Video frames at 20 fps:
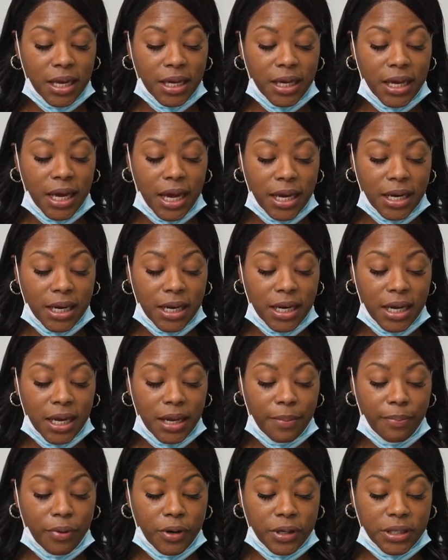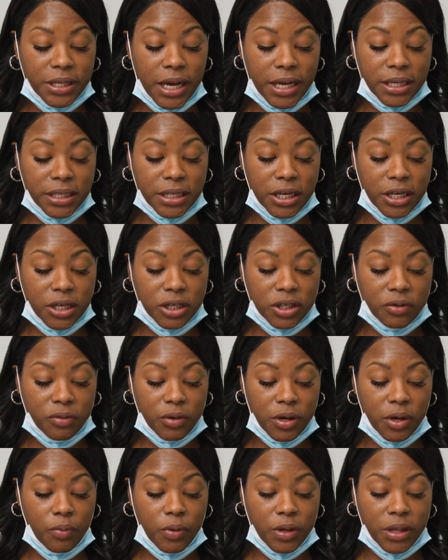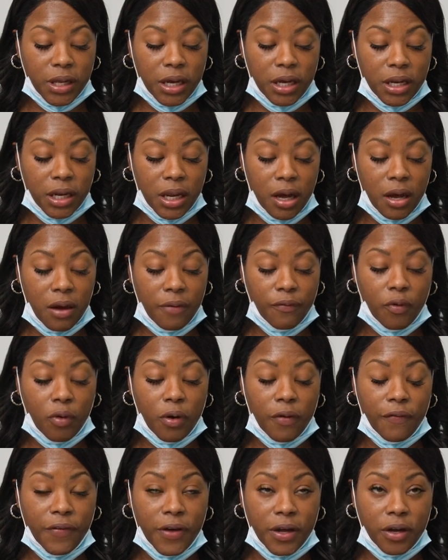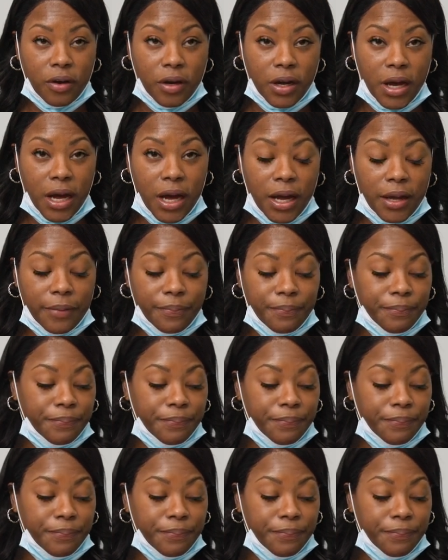Candidate protects injury with a glove or finger cot.